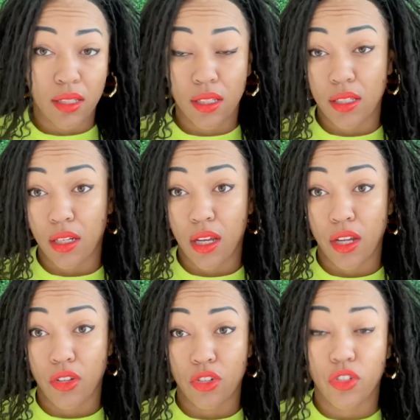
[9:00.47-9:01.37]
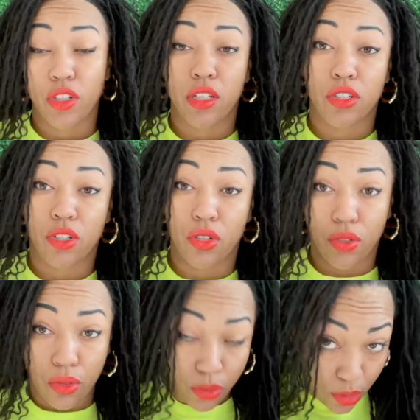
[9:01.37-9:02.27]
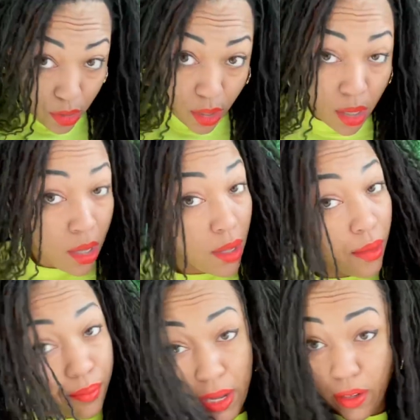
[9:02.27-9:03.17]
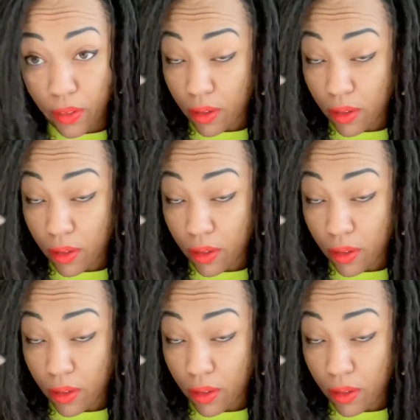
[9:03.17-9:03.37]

These are not your traditional micro